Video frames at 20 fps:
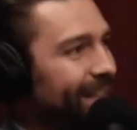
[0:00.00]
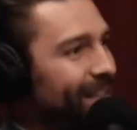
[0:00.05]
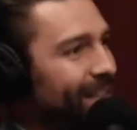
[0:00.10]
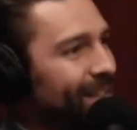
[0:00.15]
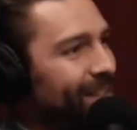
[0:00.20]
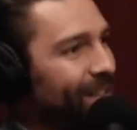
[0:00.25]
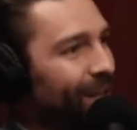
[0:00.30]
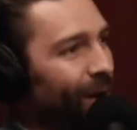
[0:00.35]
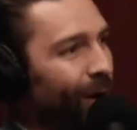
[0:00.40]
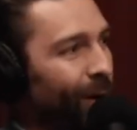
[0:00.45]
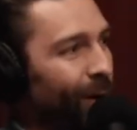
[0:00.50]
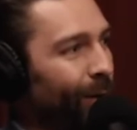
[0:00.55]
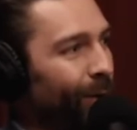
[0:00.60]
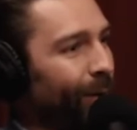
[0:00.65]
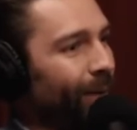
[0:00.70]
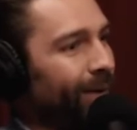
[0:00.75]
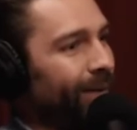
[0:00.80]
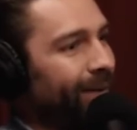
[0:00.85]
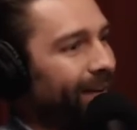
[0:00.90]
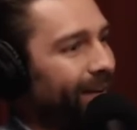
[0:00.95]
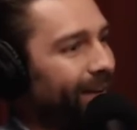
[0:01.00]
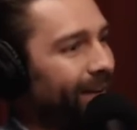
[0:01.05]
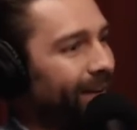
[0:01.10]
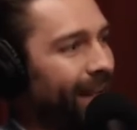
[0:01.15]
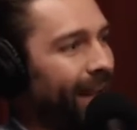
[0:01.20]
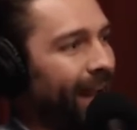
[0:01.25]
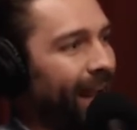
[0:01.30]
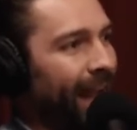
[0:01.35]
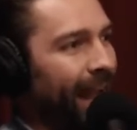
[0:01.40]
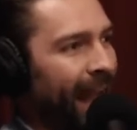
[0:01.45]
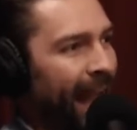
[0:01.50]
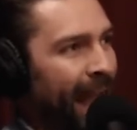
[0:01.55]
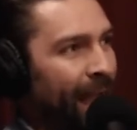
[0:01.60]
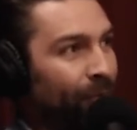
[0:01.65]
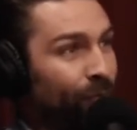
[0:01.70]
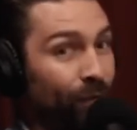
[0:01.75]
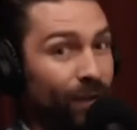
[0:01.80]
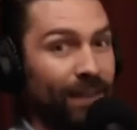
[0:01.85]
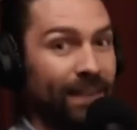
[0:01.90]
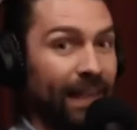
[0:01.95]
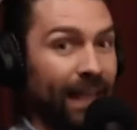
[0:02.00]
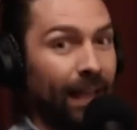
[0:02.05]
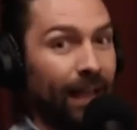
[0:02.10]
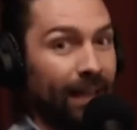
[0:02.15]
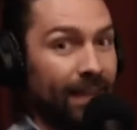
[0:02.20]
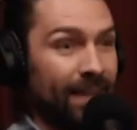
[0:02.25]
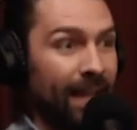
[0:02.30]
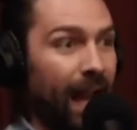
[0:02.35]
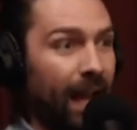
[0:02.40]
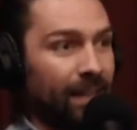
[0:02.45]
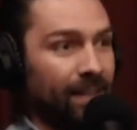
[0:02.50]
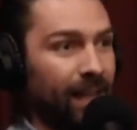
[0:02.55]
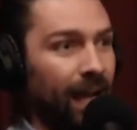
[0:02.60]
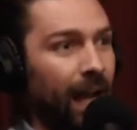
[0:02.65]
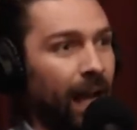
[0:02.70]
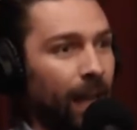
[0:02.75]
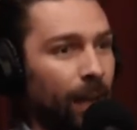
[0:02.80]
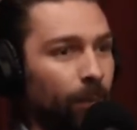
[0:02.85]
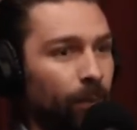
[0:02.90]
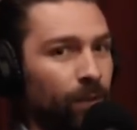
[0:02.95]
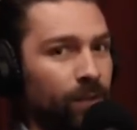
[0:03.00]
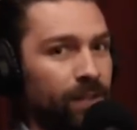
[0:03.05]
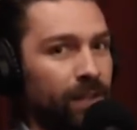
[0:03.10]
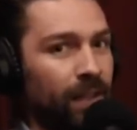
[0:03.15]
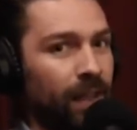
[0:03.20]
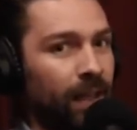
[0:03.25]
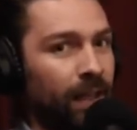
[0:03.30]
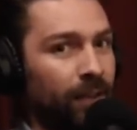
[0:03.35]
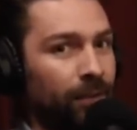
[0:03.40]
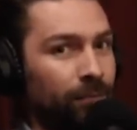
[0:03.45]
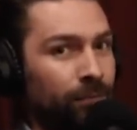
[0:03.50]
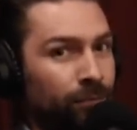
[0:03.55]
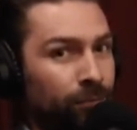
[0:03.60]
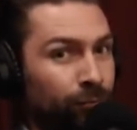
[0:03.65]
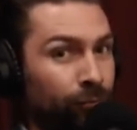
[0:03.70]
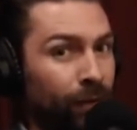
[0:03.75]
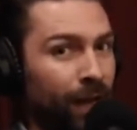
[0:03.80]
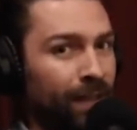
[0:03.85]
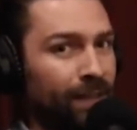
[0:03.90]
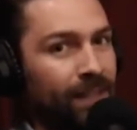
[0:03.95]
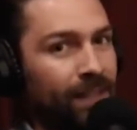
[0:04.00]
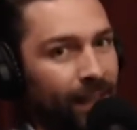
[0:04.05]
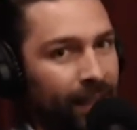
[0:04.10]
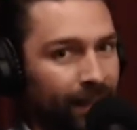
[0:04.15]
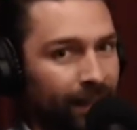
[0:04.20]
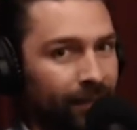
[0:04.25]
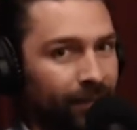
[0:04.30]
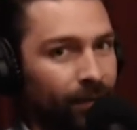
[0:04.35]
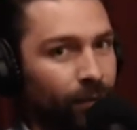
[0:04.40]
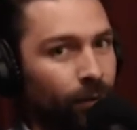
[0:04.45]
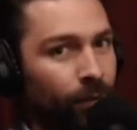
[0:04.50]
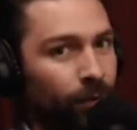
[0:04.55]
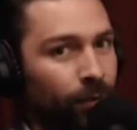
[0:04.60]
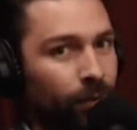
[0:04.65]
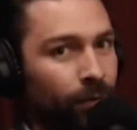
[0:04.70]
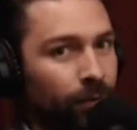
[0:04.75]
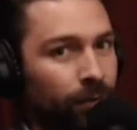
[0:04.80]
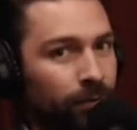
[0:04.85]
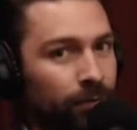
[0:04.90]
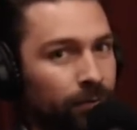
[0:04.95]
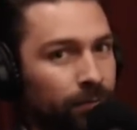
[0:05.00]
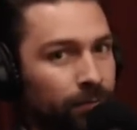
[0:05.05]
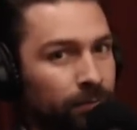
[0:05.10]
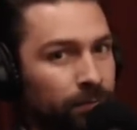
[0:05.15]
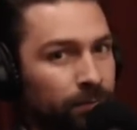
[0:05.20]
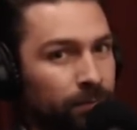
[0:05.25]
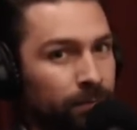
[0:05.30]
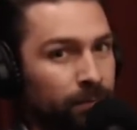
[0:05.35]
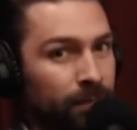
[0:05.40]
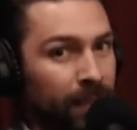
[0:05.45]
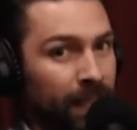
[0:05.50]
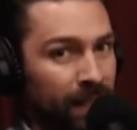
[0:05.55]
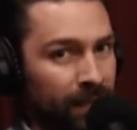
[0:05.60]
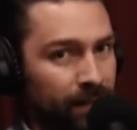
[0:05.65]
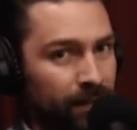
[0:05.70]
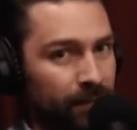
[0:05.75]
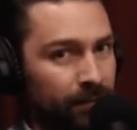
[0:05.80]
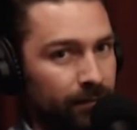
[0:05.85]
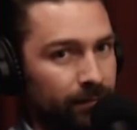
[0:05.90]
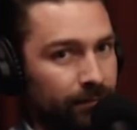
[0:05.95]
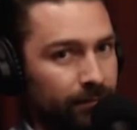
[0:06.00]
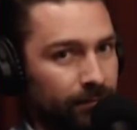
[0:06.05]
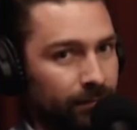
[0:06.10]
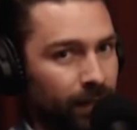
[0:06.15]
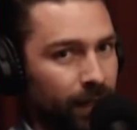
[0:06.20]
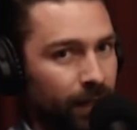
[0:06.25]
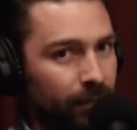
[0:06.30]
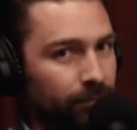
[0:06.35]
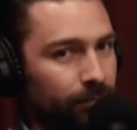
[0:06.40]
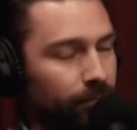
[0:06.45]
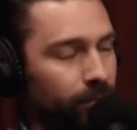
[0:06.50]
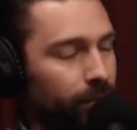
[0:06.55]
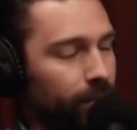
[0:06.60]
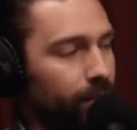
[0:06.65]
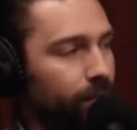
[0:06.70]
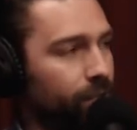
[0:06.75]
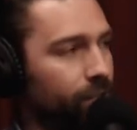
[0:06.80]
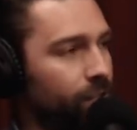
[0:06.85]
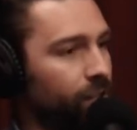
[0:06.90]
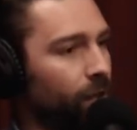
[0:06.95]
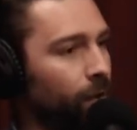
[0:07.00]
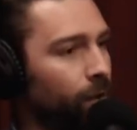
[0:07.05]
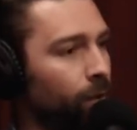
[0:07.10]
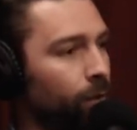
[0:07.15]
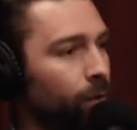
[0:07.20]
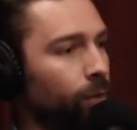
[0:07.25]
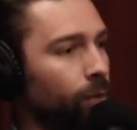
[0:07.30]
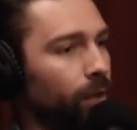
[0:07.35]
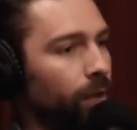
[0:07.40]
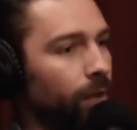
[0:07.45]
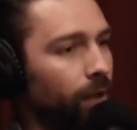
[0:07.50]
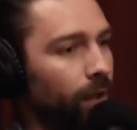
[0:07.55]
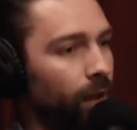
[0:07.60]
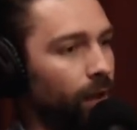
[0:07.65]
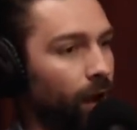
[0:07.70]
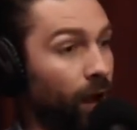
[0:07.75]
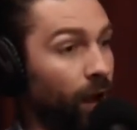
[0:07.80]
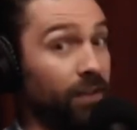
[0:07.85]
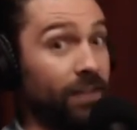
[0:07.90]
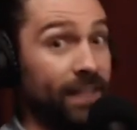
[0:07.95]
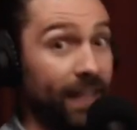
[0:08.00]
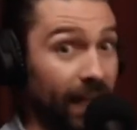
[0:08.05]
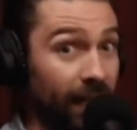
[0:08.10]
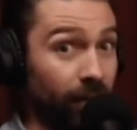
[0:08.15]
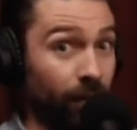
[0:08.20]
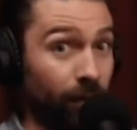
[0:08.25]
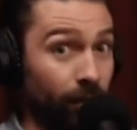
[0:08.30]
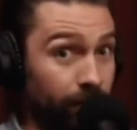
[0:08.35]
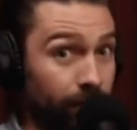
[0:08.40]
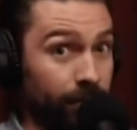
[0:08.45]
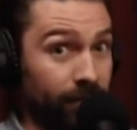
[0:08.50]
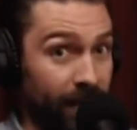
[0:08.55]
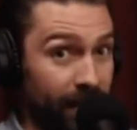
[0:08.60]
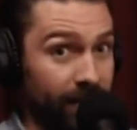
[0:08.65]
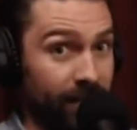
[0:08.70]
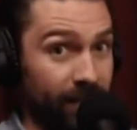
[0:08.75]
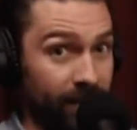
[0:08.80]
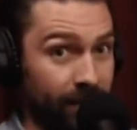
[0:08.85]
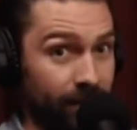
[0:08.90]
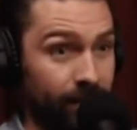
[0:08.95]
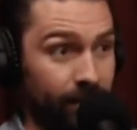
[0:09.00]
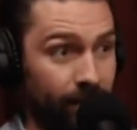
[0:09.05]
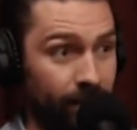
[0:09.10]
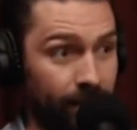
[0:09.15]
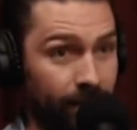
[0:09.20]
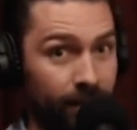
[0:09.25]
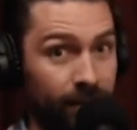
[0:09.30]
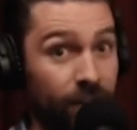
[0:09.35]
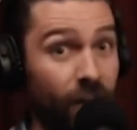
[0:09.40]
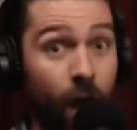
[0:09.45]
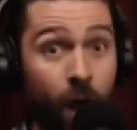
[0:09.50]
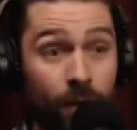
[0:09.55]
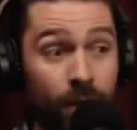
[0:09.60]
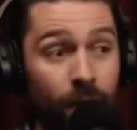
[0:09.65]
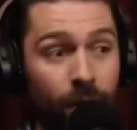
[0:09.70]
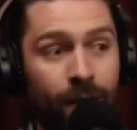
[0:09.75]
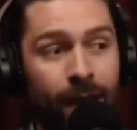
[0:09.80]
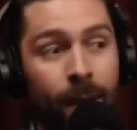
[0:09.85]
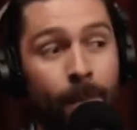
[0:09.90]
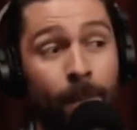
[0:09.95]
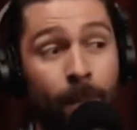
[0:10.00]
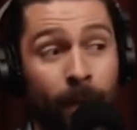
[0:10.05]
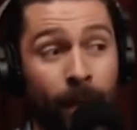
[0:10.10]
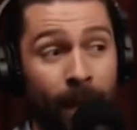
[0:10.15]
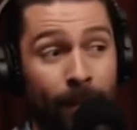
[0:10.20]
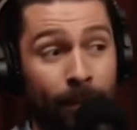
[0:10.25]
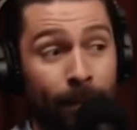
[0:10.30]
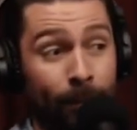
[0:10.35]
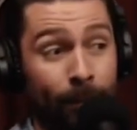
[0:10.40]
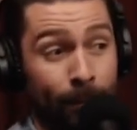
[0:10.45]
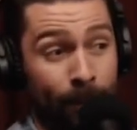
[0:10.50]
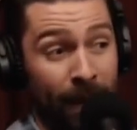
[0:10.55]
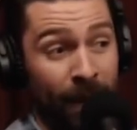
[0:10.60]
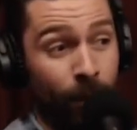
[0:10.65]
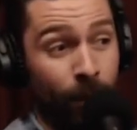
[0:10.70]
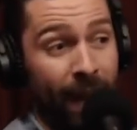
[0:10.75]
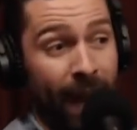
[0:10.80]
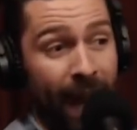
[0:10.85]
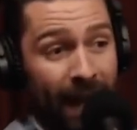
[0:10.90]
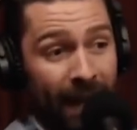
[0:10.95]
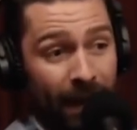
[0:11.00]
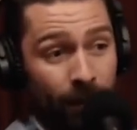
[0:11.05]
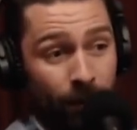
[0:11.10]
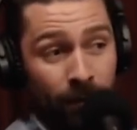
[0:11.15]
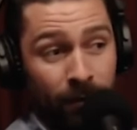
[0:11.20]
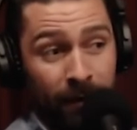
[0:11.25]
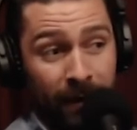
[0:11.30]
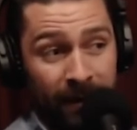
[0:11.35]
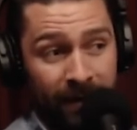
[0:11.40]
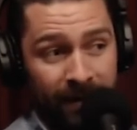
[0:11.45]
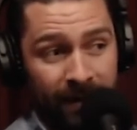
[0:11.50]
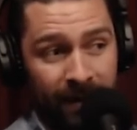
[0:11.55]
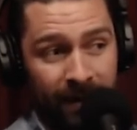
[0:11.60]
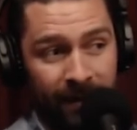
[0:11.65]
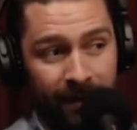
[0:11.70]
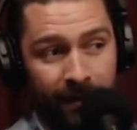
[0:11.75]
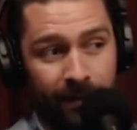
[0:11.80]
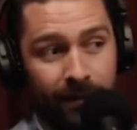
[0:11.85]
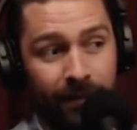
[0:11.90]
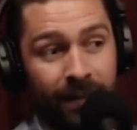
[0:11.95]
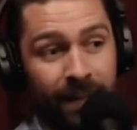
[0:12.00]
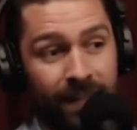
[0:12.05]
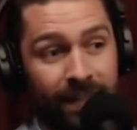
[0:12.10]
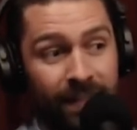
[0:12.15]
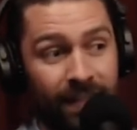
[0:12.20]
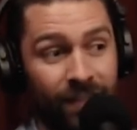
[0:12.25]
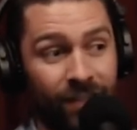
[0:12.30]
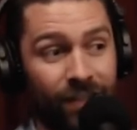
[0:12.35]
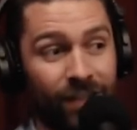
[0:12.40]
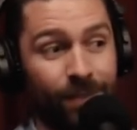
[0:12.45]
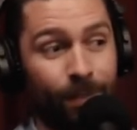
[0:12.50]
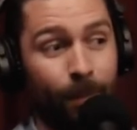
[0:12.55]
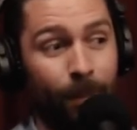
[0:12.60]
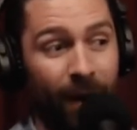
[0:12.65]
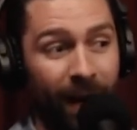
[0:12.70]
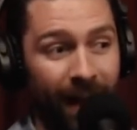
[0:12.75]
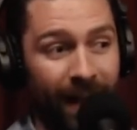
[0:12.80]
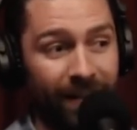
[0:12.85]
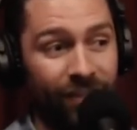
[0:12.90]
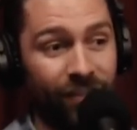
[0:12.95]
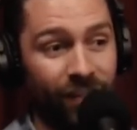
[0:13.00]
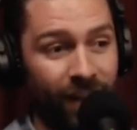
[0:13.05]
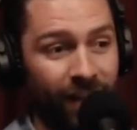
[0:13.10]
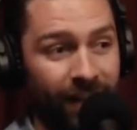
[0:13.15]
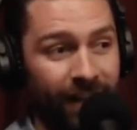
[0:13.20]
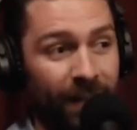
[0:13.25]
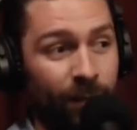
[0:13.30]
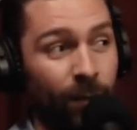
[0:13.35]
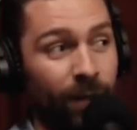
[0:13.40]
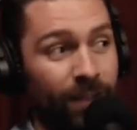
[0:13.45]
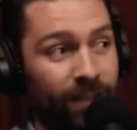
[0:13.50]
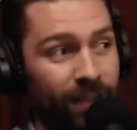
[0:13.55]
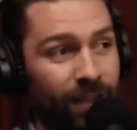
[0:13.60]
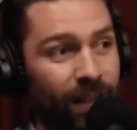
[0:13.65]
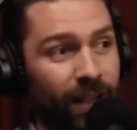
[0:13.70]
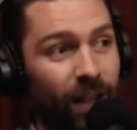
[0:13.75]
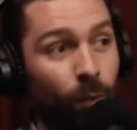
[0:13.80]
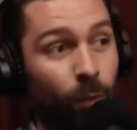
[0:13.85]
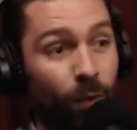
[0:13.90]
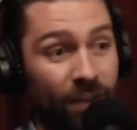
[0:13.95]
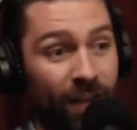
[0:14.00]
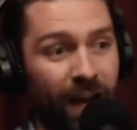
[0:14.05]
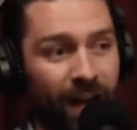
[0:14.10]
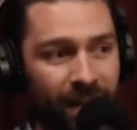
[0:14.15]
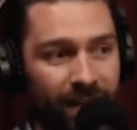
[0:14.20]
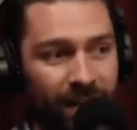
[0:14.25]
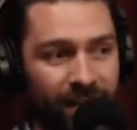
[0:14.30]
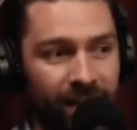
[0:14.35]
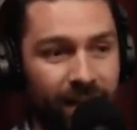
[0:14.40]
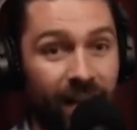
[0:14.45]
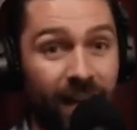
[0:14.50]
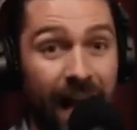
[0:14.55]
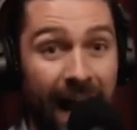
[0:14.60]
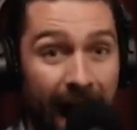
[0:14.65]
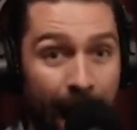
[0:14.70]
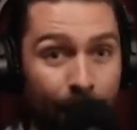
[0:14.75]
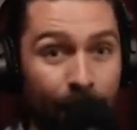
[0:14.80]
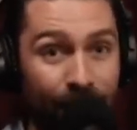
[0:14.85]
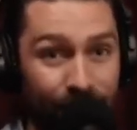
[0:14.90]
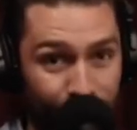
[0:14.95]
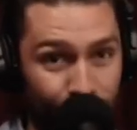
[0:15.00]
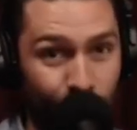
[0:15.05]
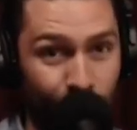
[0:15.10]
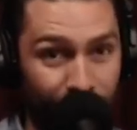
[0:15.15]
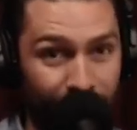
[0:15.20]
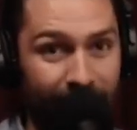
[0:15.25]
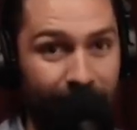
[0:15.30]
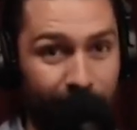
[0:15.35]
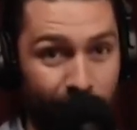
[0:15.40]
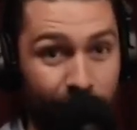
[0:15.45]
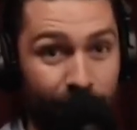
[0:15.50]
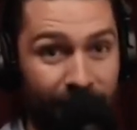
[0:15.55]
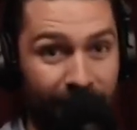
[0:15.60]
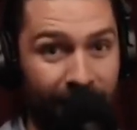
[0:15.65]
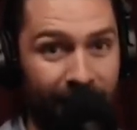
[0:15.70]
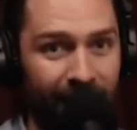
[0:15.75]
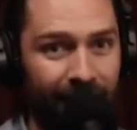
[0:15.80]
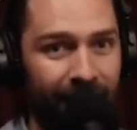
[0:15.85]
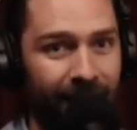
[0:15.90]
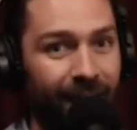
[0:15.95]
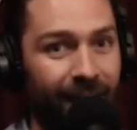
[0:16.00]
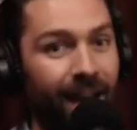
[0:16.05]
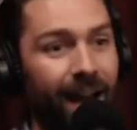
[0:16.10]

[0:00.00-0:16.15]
So yeah, everything at that time was like rented or leased, yeah, right? So. Until I don't this, recommend that. No, no, yeah. Ever. But, by the way, anyone listening, this is just my journey, which with hindsight happened to work out okay.